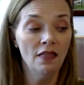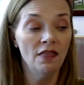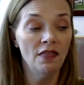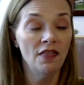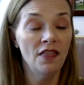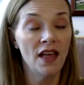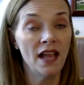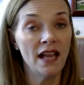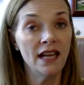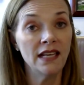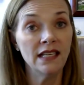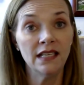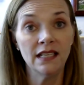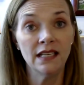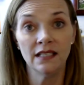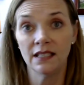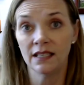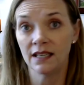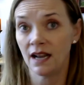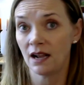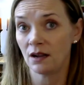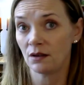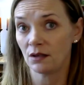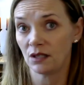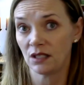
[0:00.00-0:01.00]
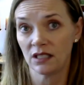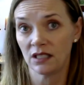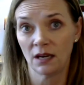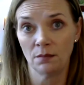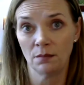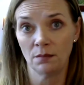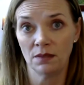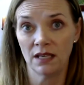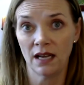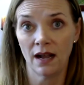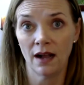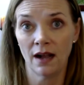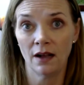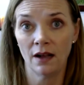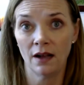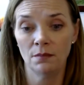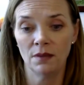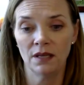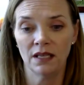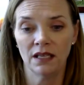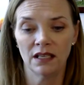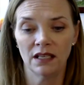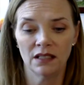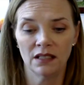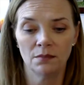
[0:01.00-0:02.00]
they need to now step down
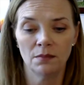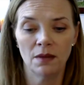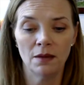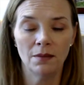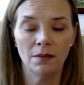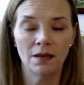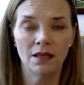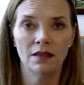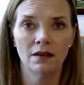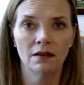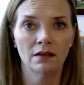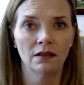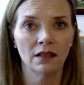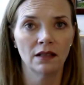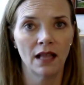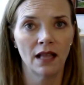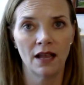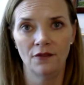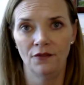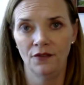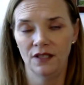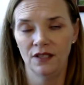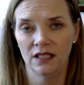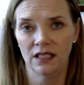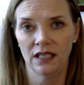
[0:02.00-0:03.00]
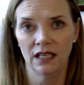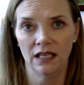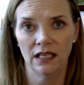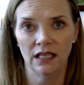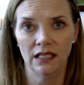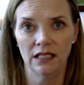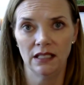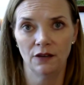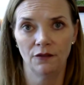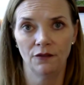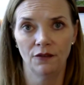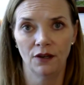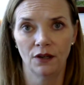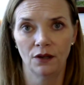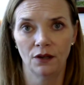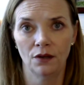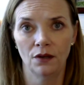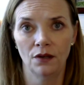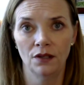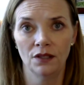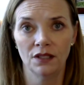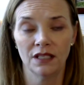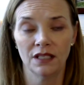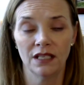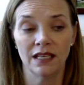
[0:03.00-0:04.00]
because maybe their life is getting
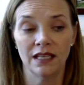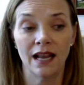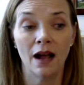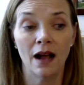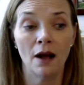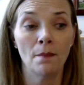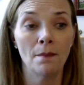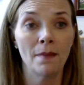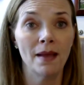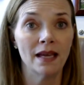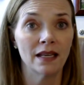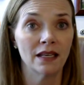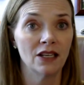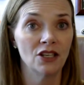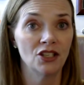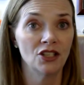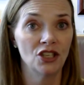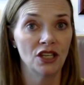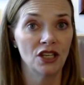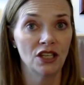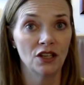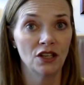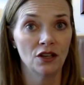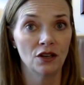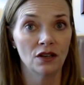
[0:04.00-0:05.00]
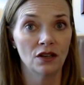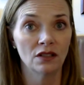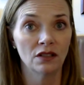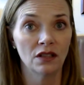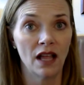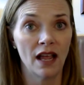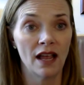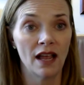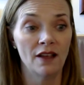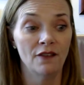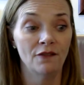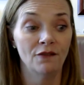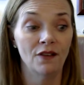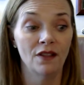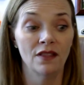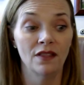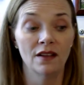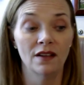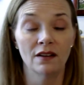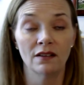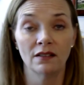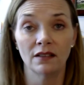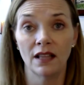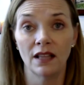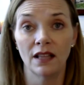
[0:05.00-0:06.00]
difficult and now managing your life and
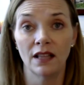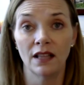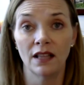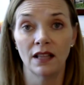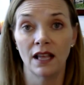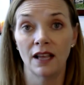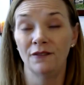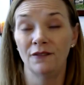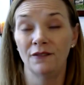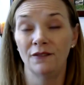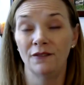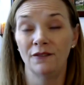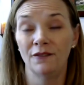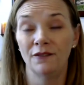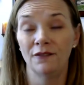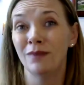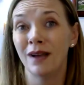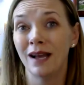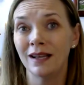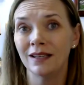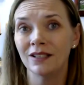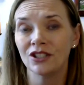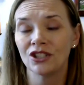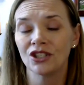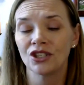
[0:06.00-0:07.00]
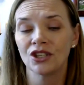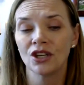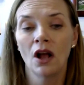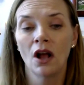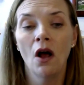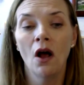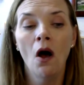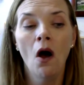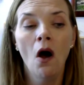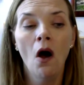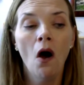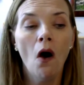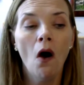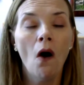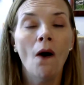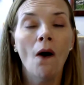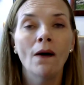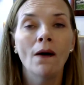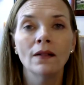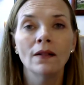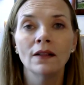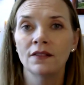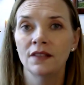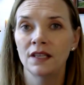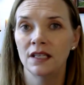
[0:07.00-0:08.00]
their life is too much
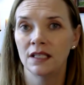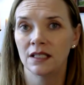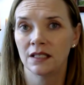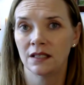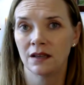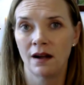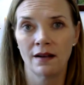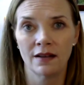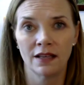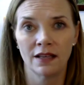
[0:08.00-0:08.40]
all of these